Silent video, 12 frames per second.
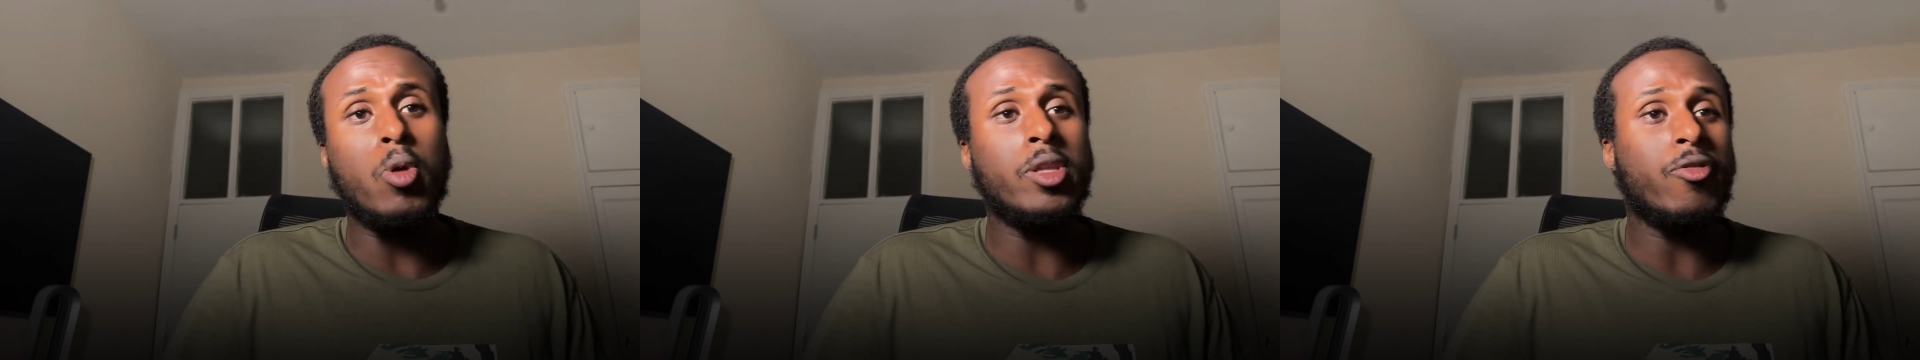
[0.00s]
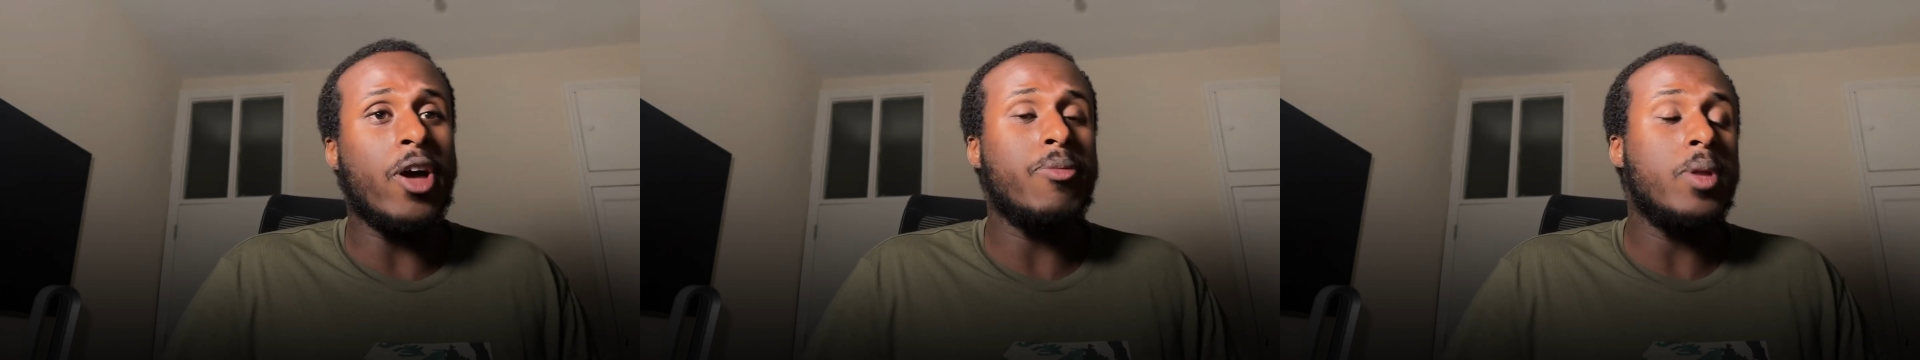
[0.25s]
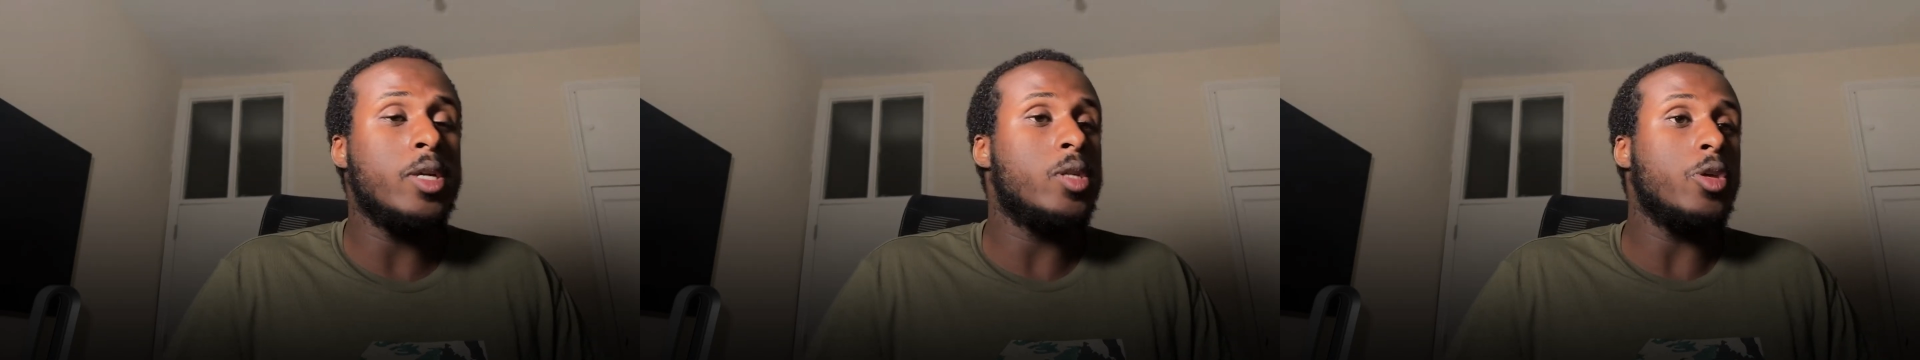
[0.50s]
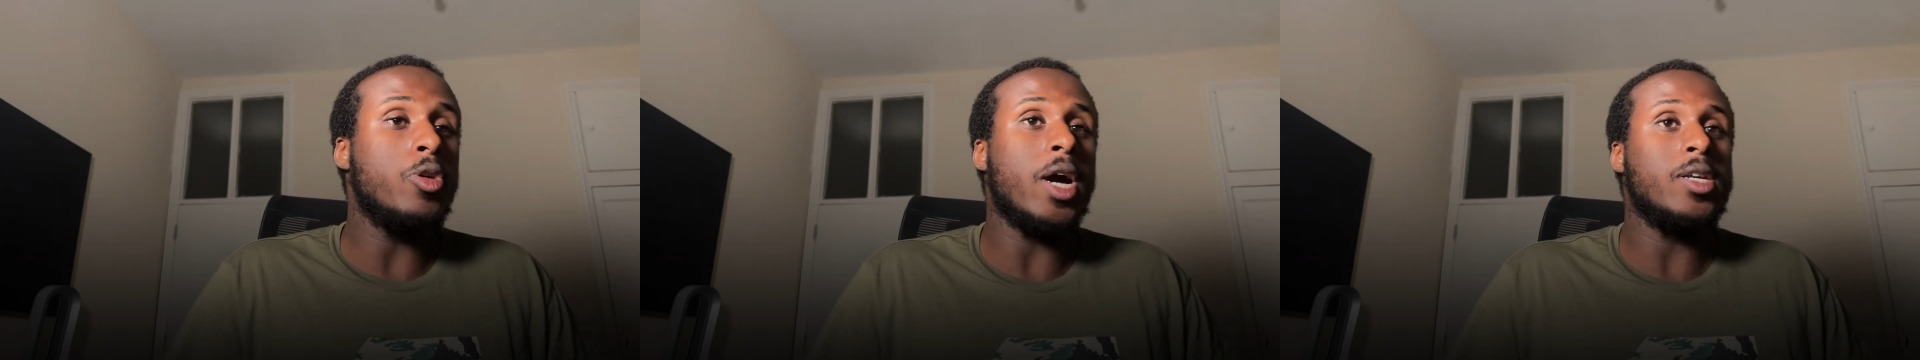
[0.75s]
5 players that you
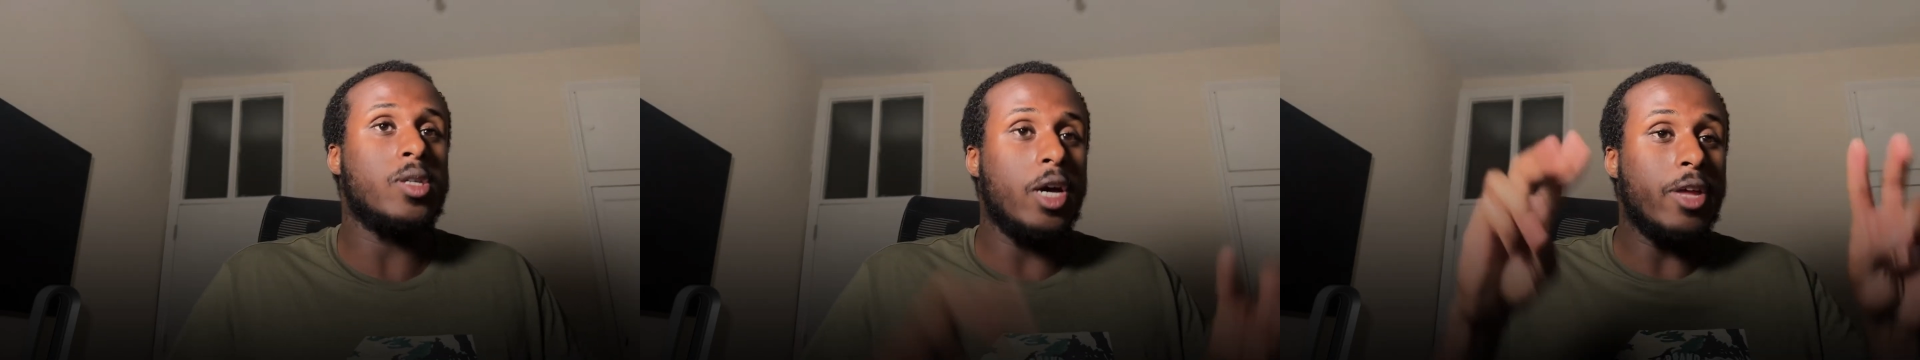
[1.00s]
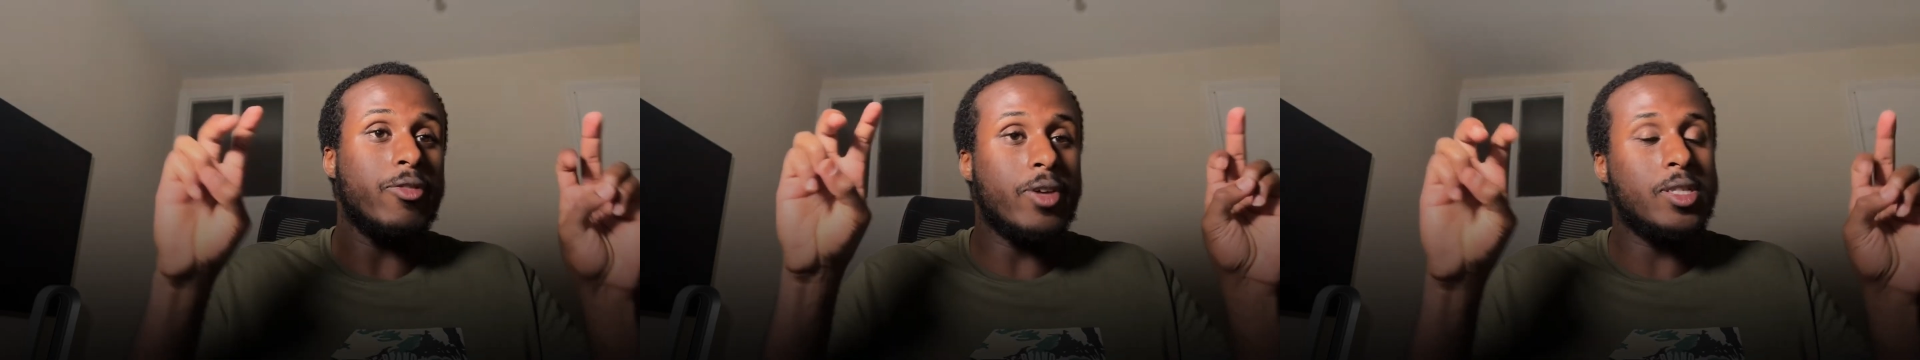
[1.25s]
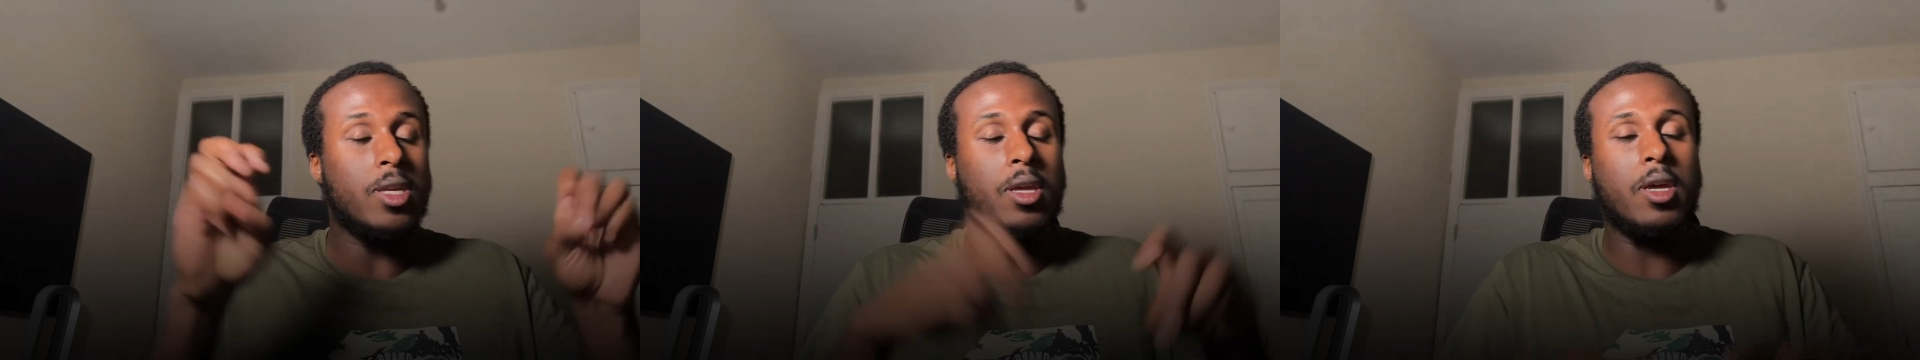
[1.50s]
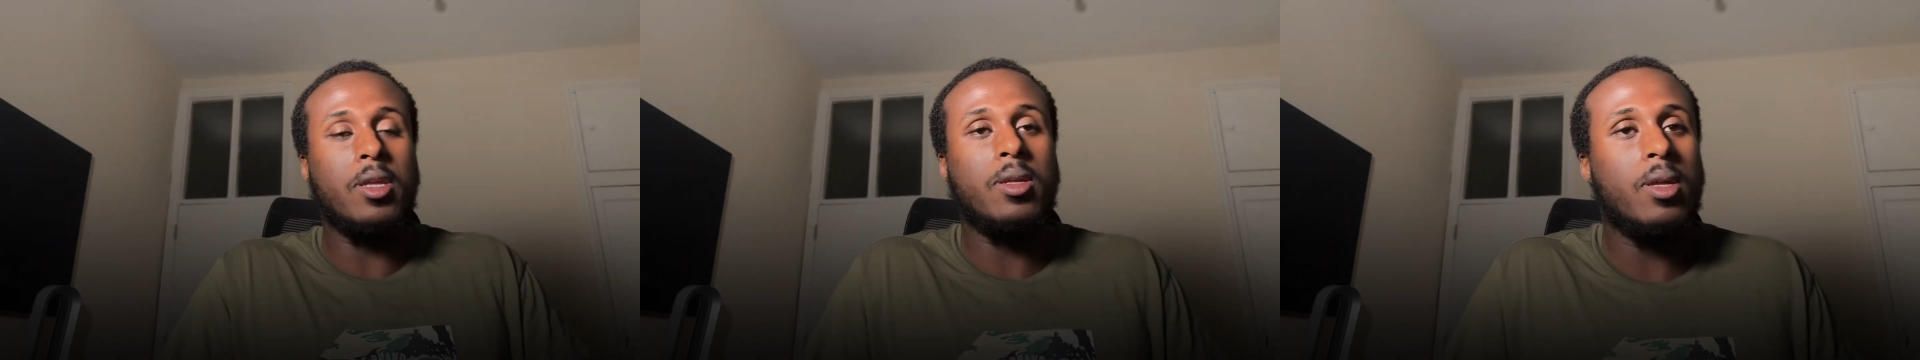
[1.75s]
guys are investing
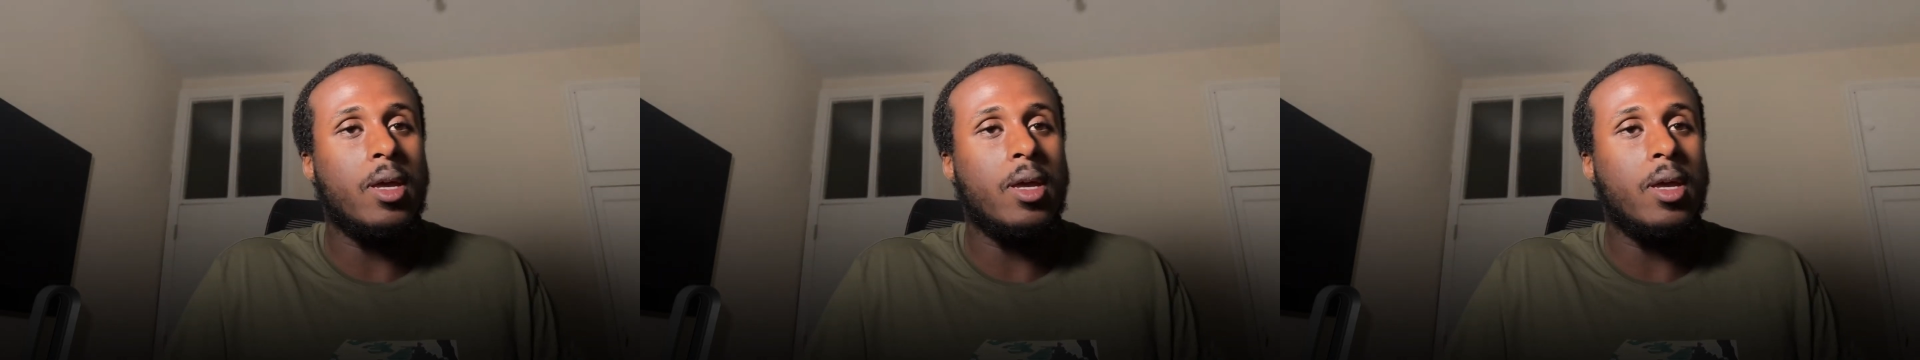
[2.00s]
in?